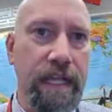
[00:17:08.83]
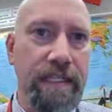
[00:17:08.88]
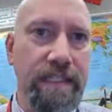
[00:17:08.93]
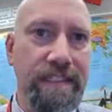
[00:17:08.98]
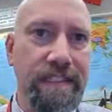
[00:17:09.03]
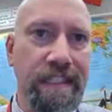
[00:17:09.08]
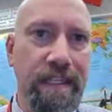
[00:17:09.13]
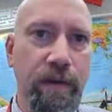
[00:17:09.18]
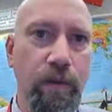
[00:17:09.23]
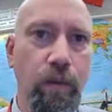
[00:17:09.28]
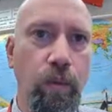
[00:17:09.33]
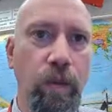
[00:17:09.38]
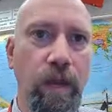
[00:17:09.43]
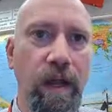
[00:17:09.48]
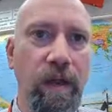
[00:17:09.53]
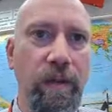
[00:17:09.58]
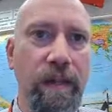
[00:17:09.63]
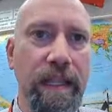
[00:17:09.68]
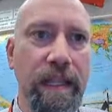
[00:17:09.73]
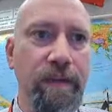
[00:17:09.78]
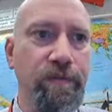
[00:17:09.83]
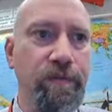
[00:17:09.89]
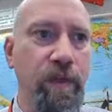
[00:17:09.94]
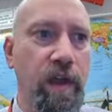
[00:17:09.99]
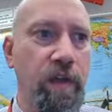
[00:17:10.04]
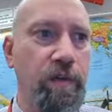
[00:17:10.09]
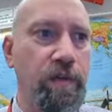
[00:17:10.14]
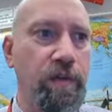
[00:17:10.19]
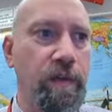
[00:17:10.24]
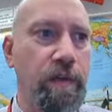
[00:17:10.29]
and see where we left
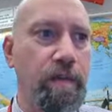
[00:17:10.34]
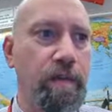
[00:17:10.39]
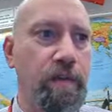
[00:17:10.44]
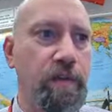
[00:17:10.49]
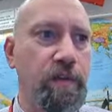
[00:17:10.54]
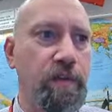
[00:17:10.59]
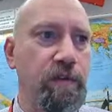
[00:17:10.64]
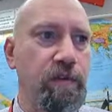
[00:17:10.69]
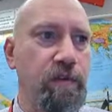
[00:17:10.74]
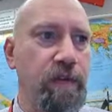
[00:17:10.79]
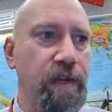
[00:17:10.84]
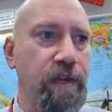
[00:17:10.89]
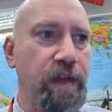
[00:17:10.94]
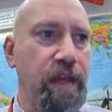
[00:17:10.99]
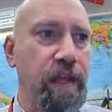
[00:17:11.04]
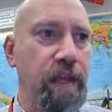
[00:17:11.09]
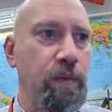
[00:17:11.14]
off with Immersive Reader.